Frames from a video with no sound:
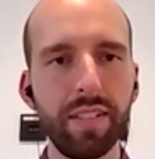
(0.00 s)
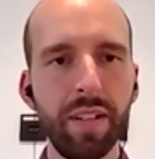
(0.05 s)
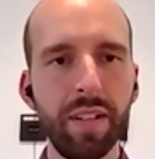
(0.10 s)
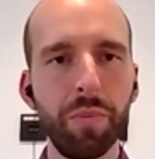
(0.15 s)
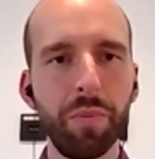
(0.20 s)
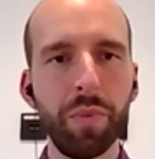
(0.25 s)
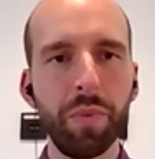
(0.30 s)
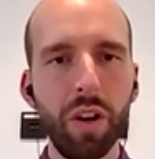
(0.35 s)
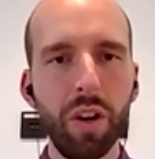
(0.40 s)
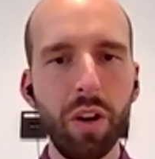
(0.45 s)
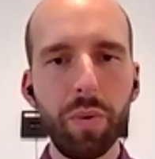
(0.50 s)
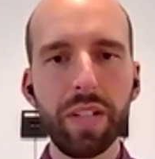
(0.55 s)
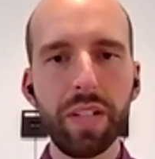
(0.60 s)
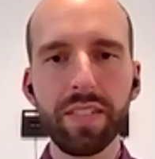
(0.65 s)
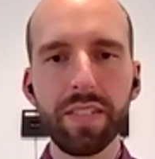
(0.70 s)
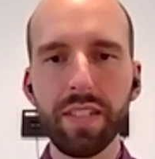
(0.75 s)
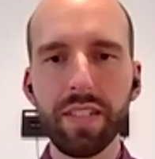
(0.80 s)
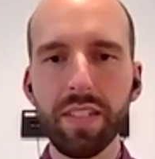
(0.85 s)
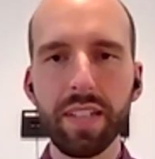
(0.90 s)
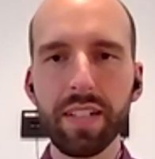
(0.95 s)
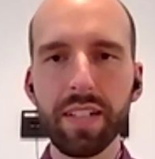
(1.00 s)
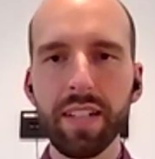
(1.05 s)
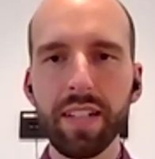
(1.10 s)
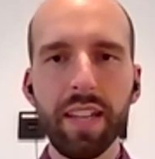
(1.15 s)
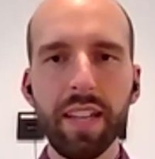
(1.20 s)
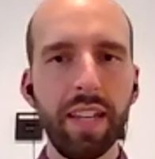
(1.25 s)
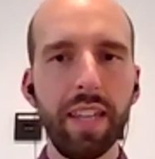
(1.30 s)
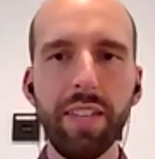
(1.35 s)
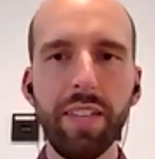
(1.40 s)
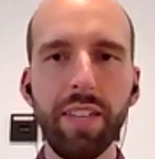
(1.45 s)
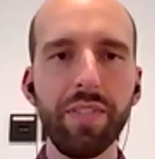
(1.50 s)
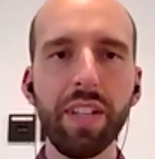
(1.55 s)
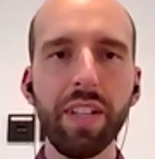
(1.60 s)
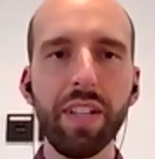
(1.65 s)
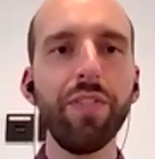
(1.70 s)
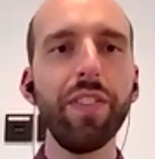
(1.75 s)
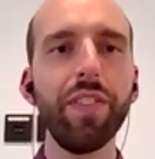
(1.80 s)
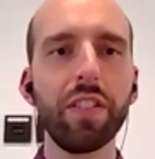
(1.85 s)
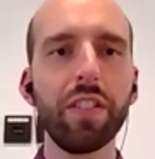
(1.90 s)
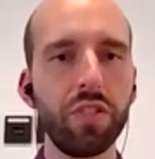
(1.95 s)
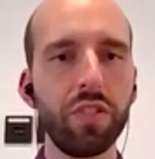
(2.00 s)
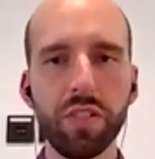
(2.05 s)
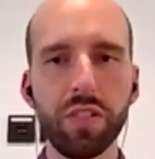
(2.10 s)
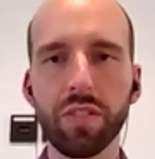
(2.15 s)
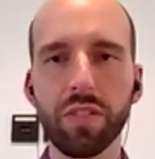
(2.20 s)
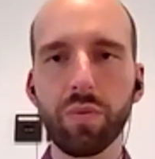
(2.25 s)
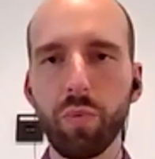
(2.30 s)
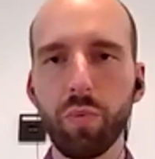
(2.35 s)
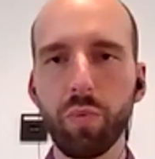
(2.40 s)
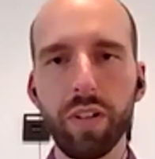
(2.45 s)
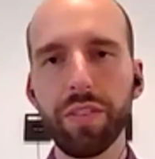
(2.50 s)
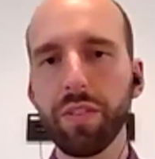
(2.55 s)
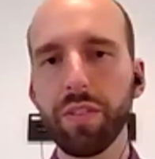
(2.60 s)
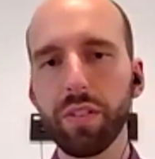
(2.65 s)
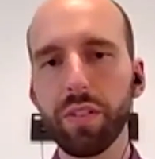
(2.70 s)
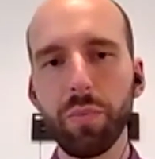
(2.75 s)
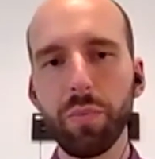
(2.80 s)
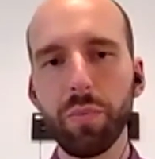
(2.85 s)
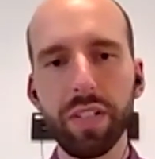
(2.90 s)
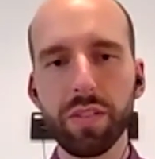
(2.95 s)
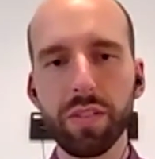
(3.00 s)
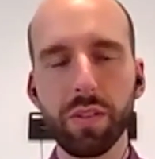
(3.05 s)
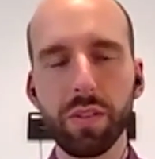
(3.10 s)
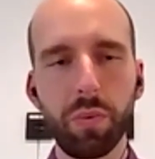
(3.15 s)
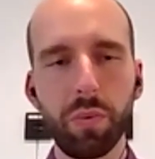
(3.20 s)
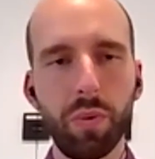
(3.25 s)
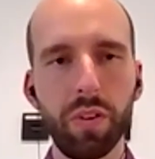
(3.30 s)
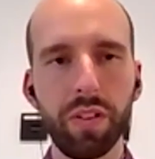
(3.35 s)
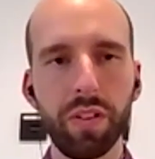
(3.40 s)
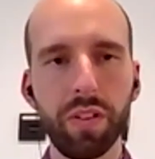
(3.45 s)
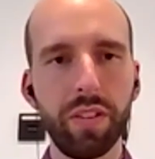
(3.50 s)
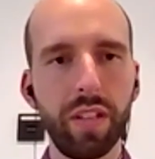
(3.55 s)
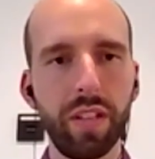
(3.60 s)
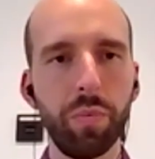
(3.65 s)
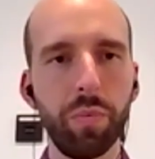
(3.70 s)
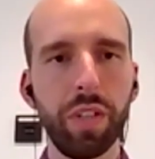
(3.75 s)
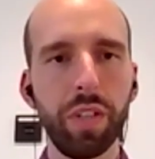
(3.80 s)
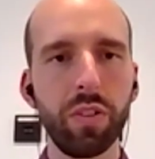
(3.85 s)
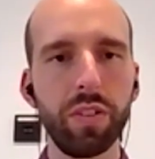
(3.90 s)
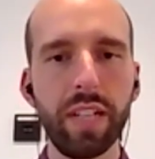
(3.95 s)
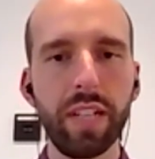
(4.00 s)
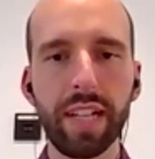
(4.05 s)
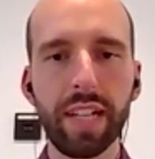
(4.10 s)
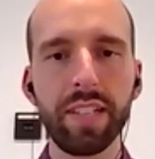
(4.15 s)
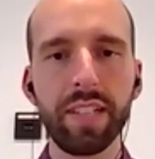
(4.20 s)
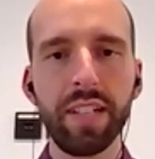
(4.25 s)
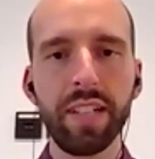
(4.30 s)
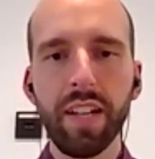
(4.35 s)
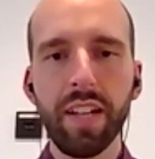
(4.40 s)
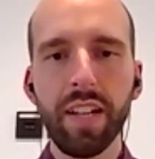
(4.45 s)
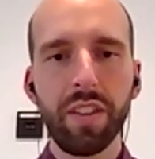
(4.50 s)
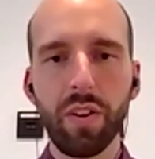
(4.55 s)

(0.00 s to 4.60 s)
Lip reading: We always see that even if it's just once a quarter that we connect,